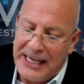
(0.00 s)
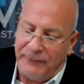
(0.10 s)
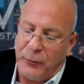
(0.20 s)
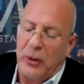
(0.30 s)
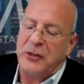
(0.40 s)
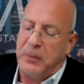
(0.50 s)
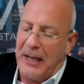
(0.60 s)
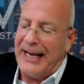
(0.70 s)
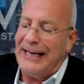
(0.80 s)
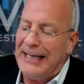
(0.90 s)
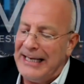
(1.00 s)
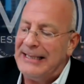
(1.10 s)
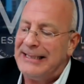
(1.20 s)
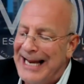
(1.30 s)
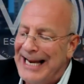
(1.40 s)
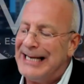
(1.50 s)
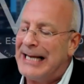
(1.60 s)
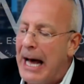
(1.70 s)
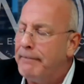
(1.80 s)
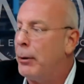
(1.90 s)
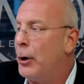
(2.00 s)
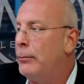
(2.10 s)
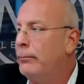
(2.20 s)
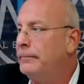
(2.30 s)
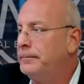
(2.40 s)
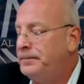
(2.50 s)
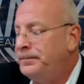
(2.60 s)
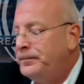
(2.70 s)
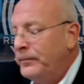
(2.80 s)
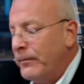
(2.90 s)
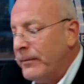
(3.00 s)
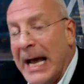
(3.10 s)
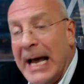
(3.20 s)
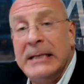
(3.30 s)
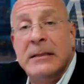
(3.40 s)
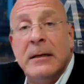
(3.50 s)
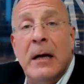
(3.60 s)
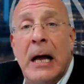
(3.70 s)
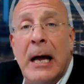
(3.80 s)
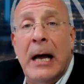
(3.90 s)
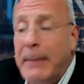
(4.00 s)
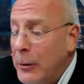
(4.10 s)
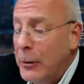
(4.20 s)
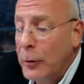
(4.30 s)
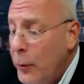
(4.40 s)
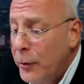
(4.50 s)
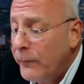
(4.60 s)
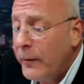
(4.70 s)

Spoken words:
have to explain is encumber. Guys, I don't know your